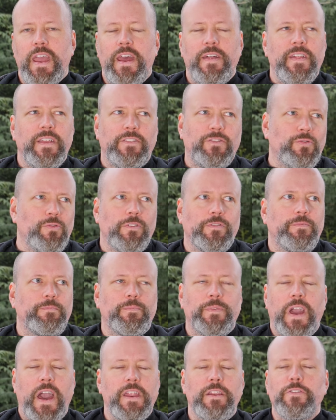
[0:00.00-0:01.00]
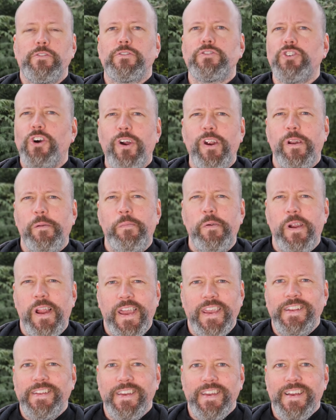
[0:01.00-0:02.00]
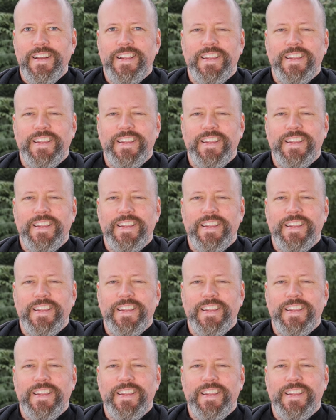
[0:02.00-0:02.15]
And that's sort of kind of their charm, right?